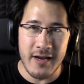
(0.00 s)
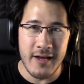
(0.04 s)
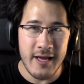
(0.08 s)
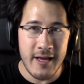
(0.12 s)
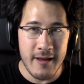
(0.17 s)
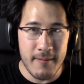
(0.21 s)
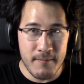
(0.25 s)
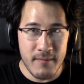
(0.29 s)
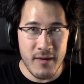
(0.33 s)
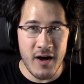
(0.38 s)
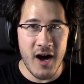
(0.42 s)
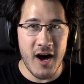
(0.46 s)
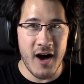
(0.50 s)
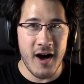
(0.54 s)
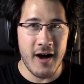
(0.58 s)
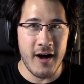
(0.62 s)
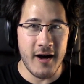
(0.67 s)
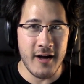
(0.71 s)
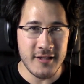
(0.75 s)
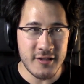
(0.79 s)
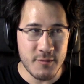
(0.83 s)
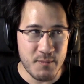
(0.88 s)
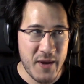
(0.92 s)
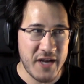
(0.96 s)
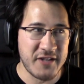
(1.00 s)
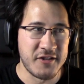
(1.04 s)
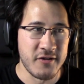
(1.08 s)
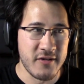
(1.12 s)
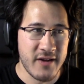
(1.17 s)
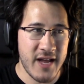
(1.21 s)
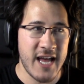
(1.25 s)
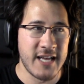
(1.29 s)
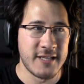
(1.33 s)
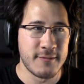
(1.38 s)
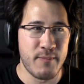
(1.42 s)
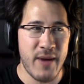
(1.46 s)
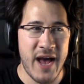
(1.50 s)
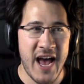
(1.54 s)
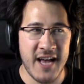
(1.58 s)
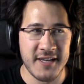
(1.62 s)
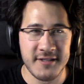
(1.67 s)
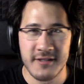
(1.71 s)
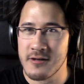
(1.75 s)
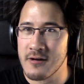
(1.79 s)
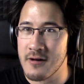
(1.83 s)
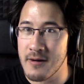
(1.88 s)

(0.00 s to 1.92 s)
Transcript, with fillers: him a special guest pass,